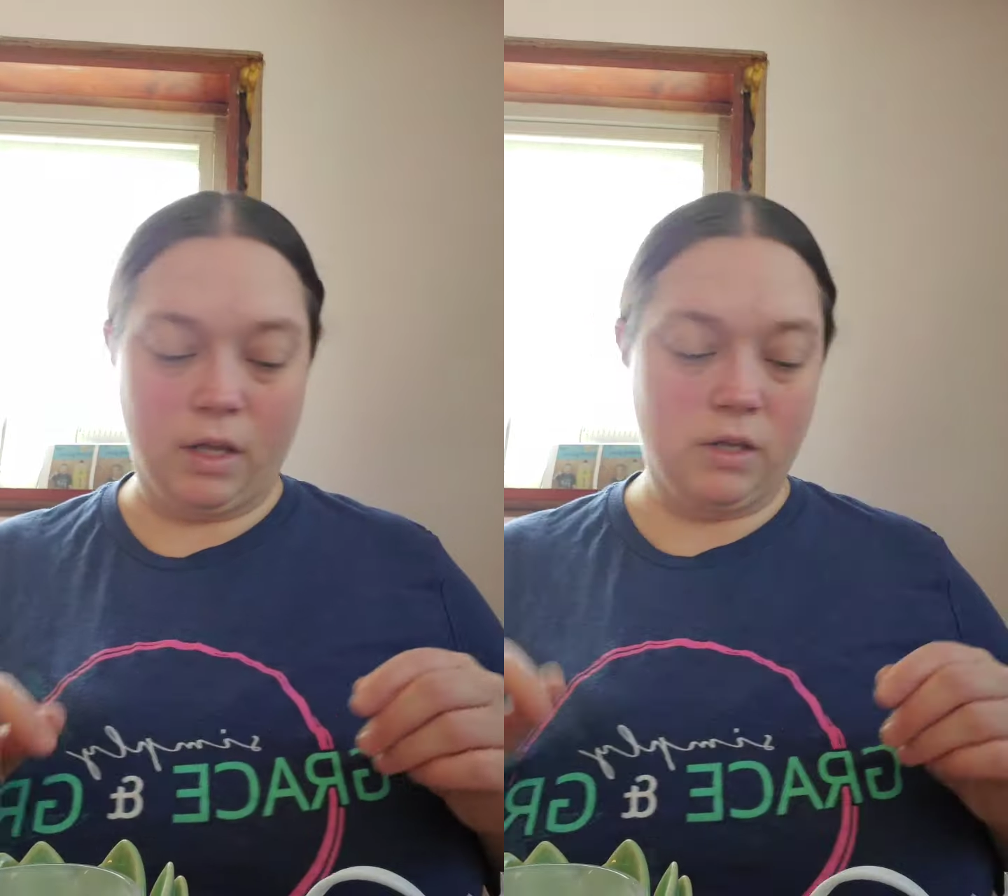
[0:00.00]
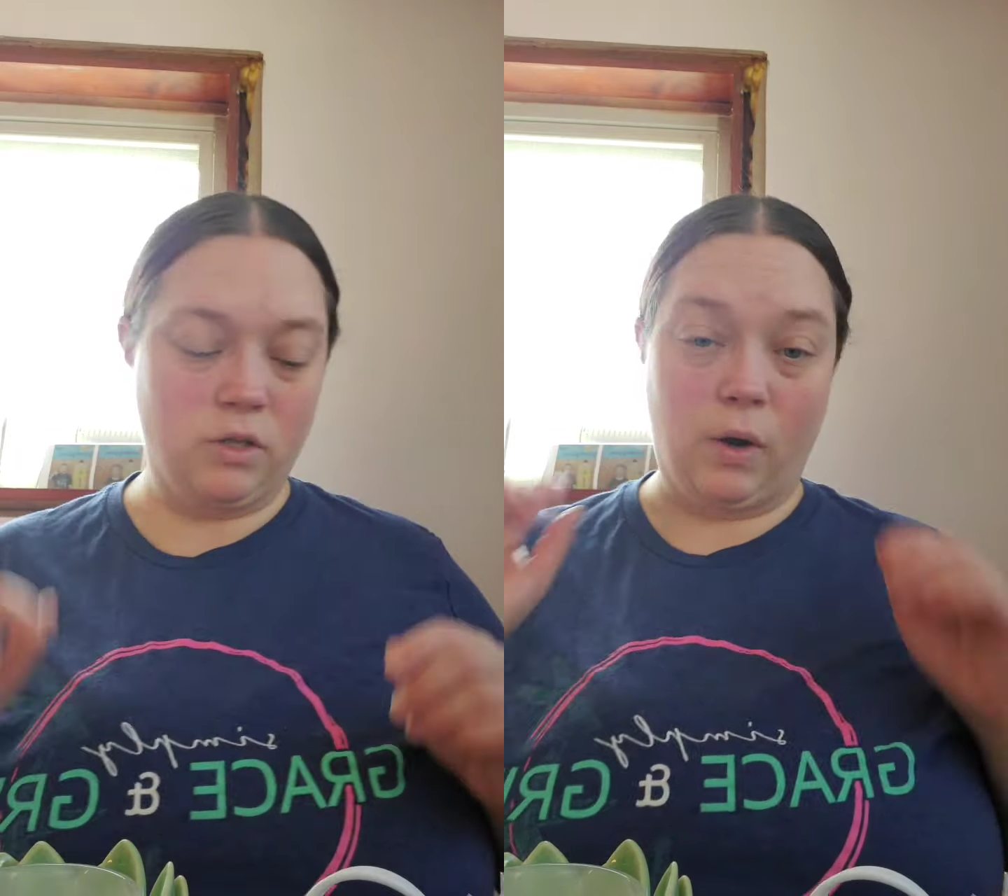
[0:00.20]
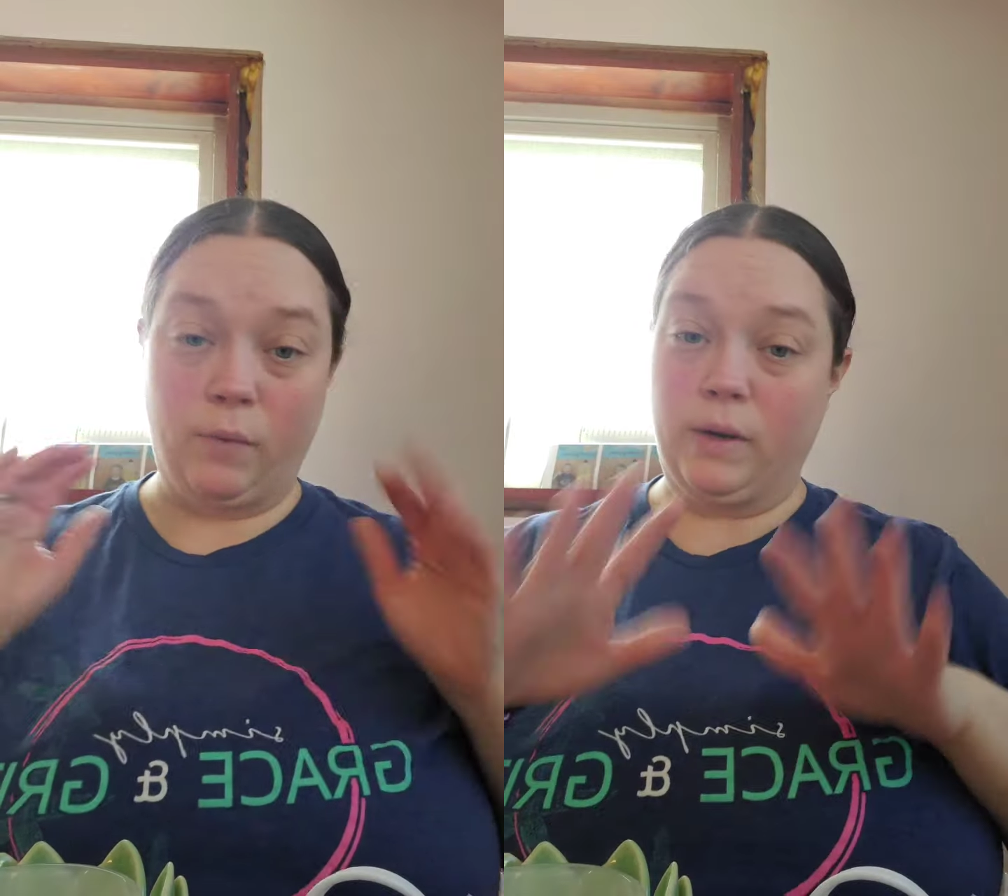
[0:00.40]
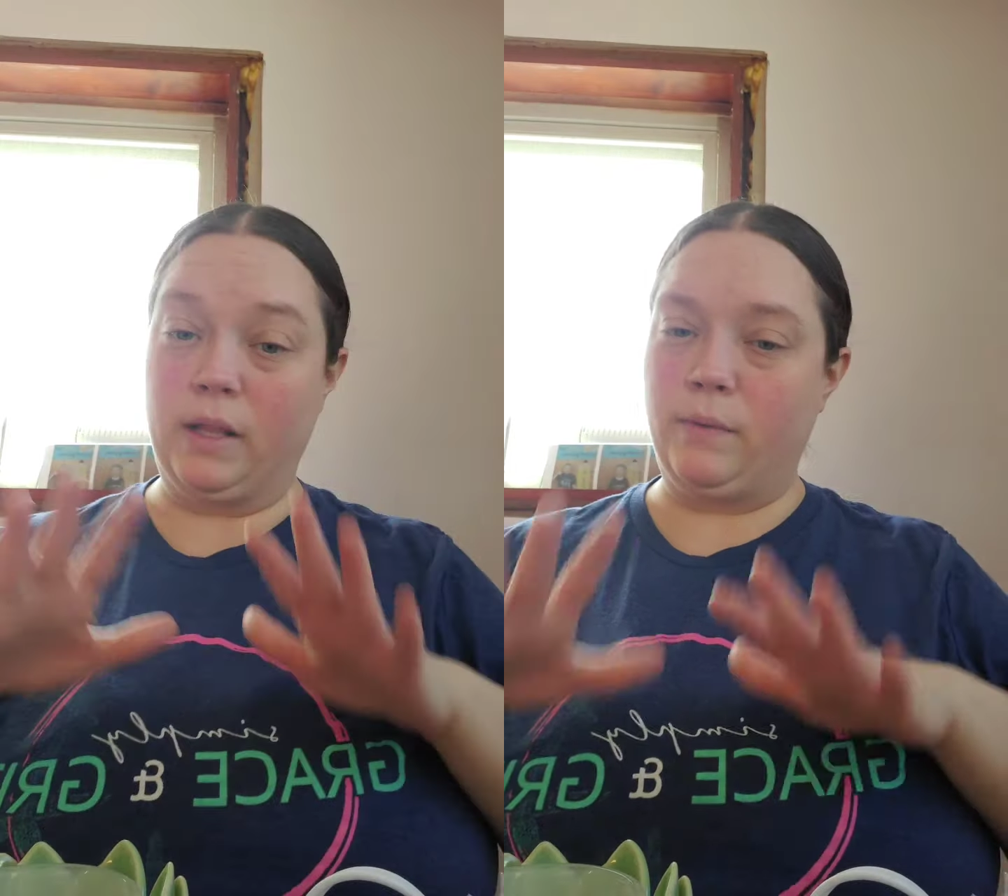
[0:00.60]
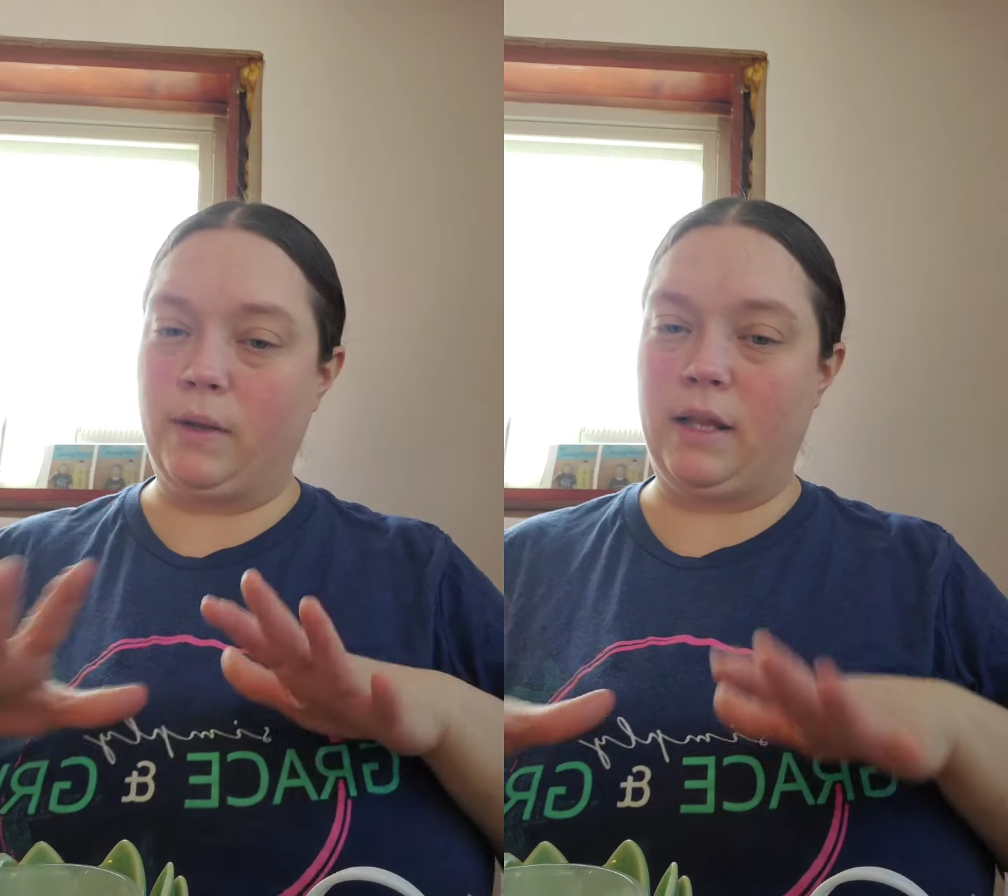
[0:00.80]
So I
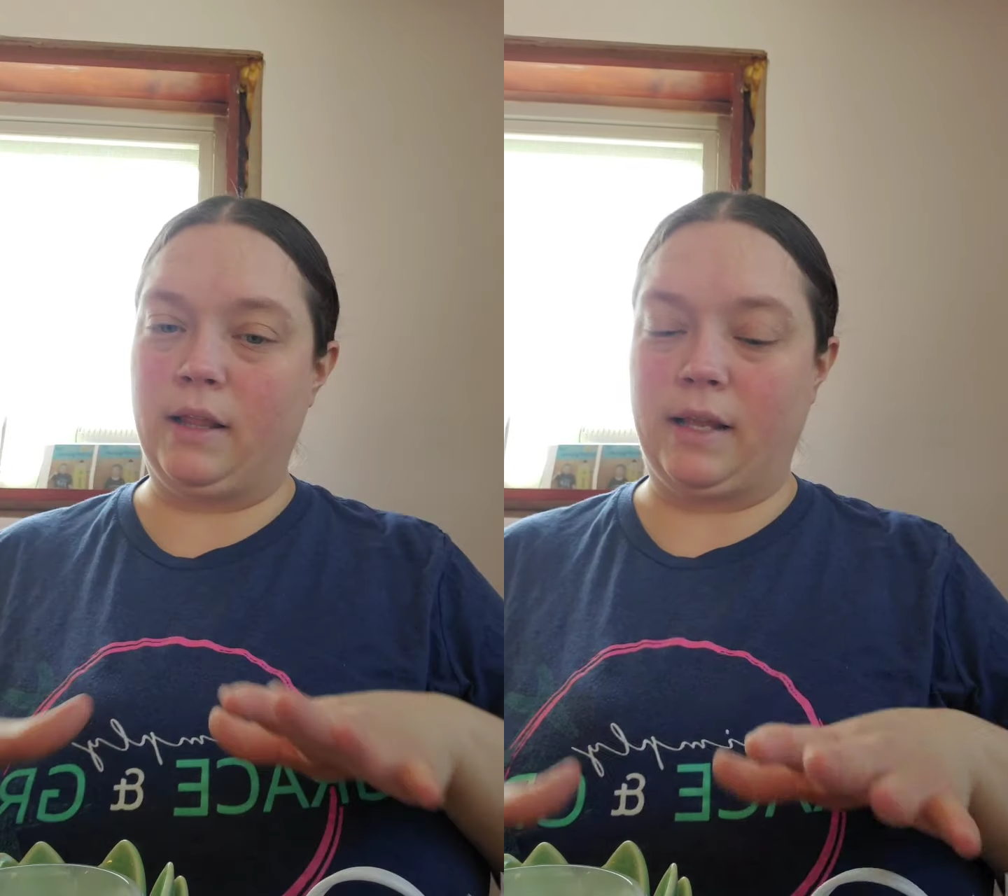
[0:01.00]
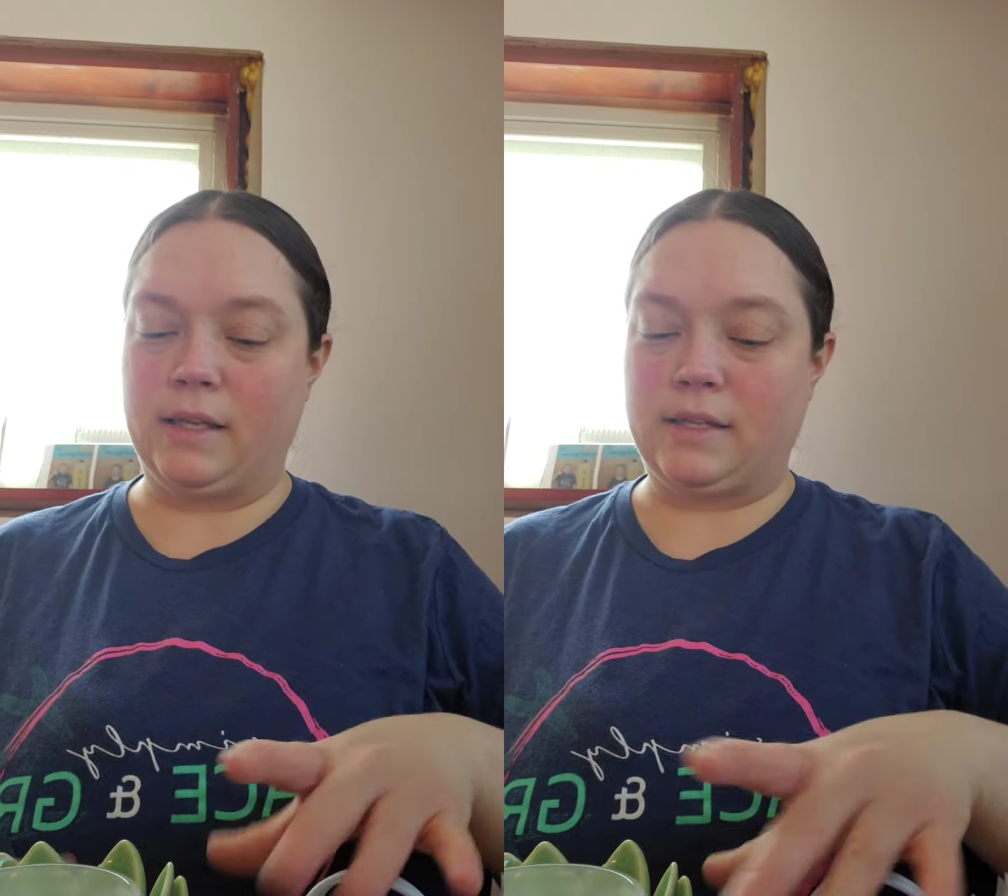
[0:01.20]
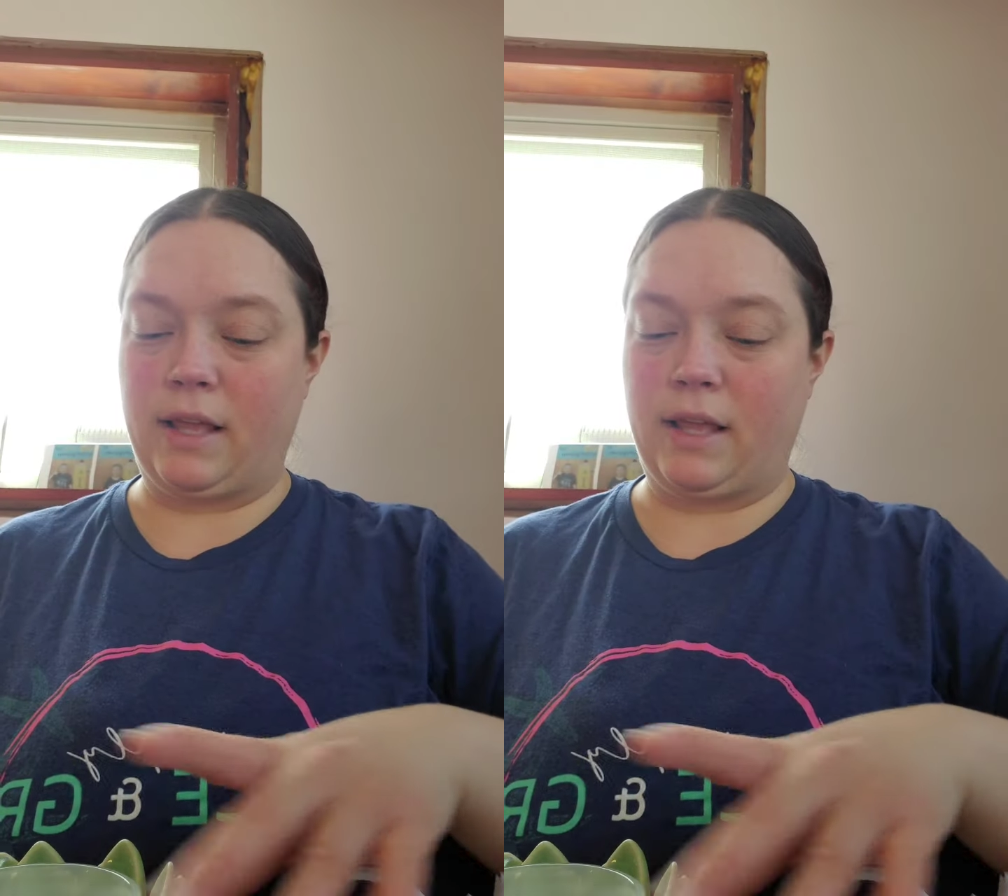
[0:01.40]
really, really like this.